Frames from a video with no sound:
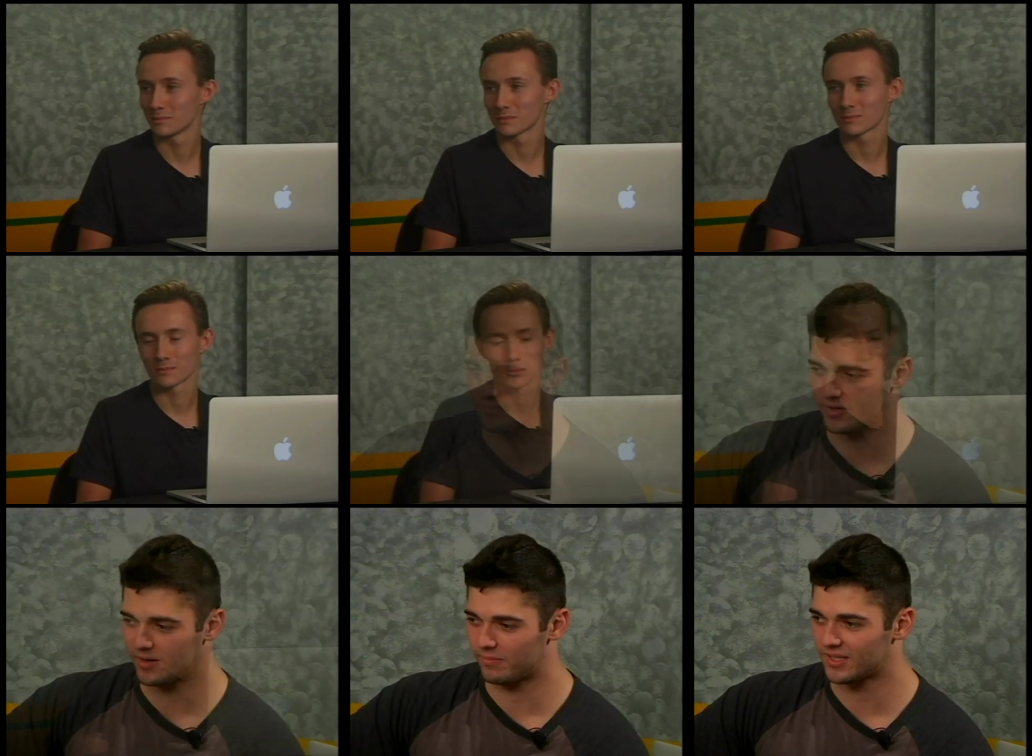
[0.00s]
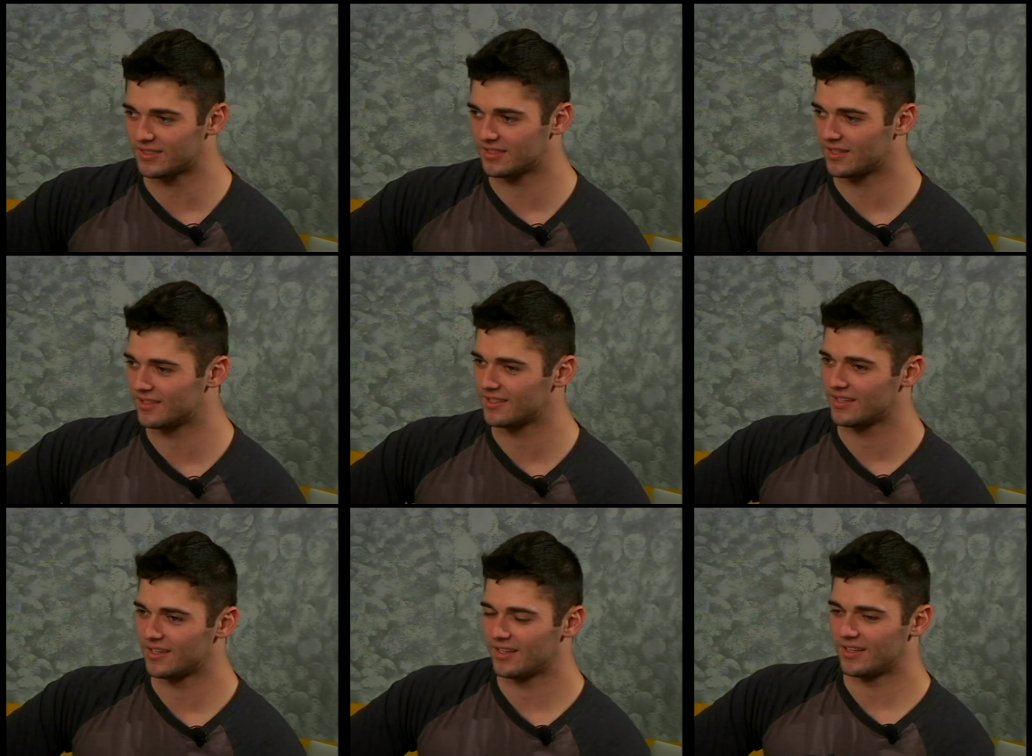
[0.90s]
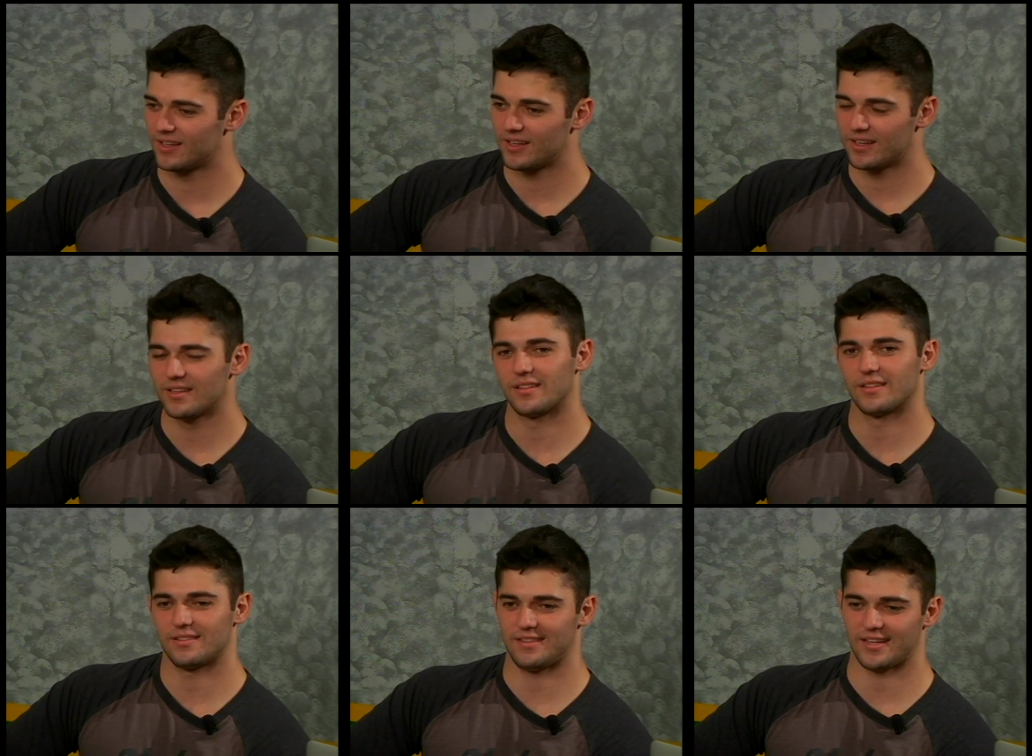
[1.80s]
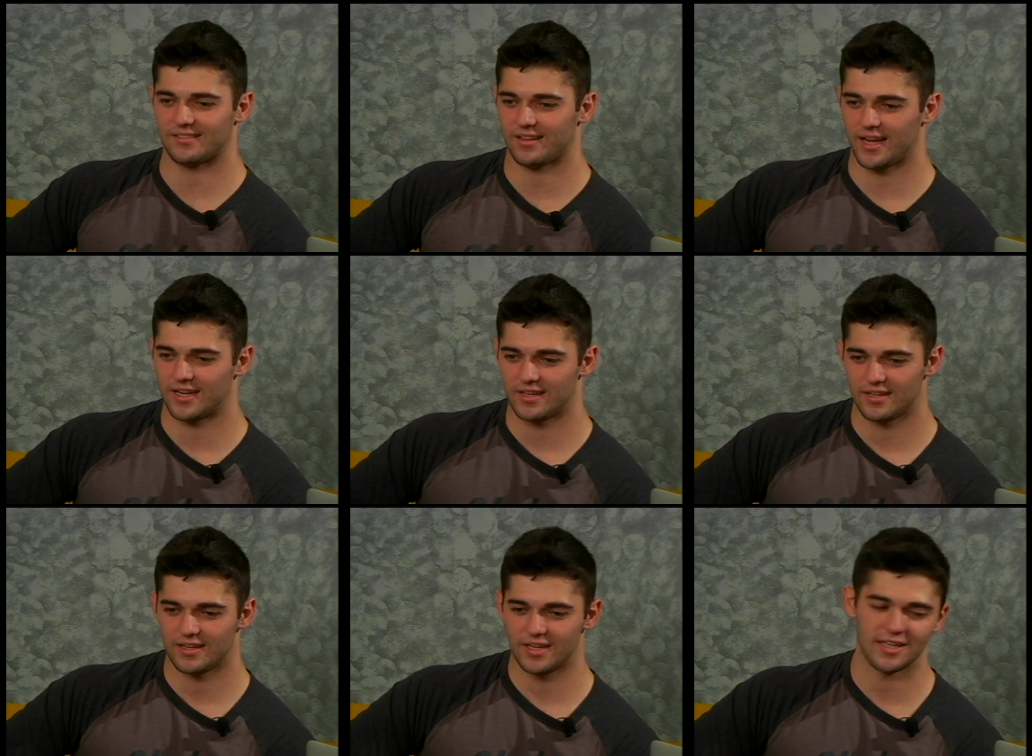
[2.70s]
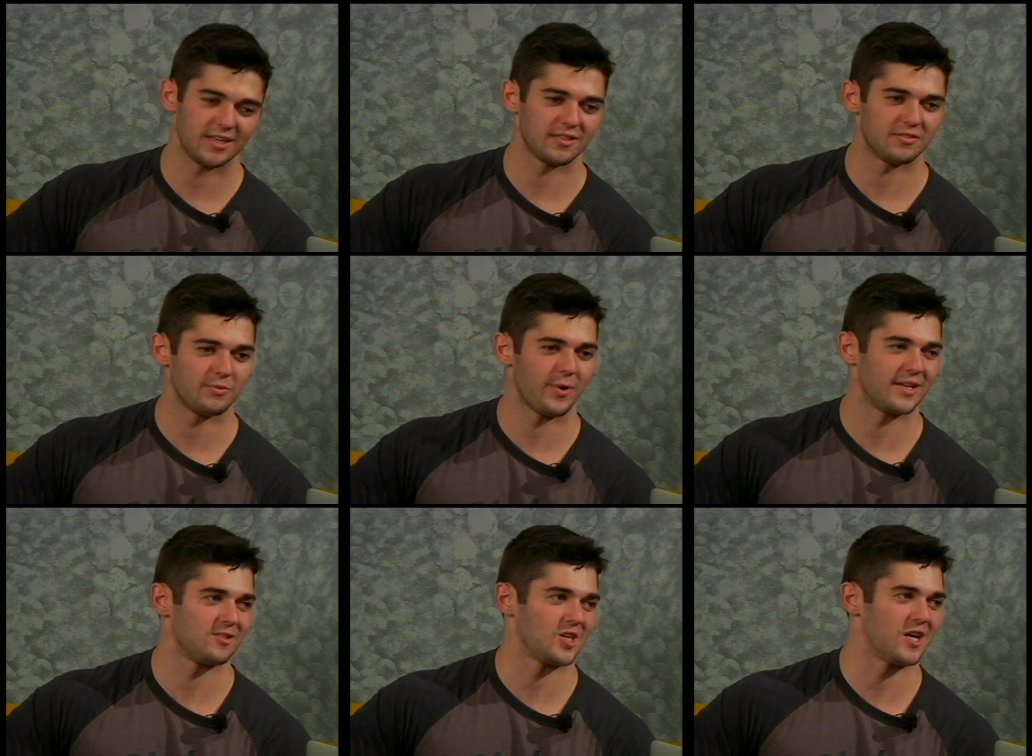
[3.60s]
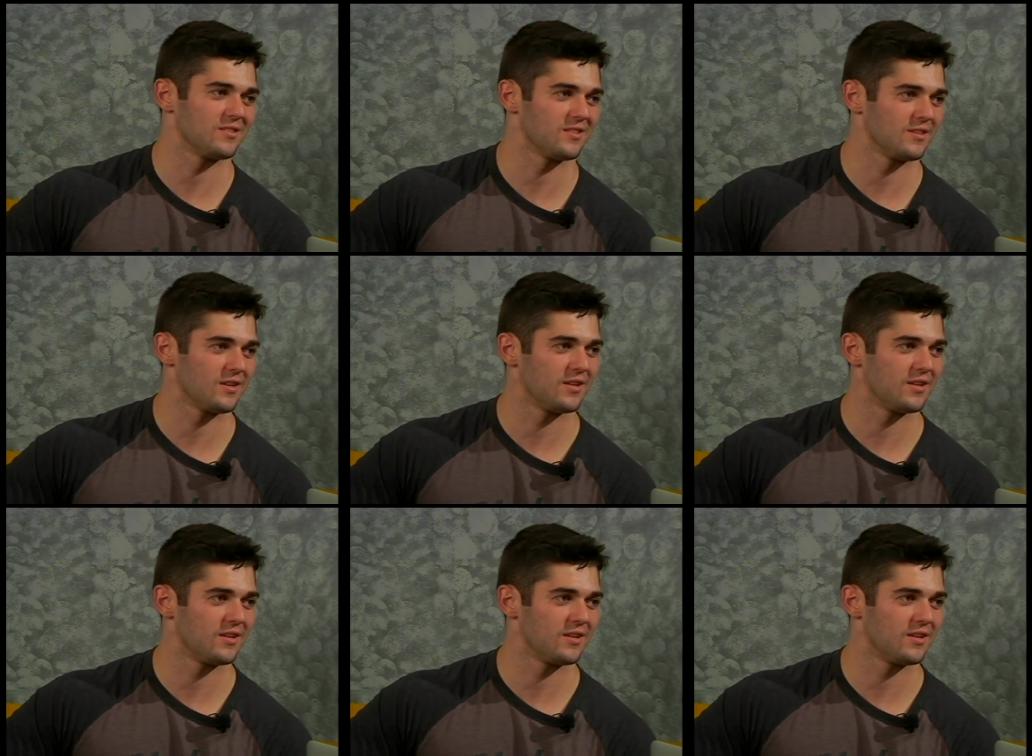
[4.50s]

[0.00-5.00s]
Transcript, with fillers: Pineapple on pizza. That's like eating Dwayne Johnson.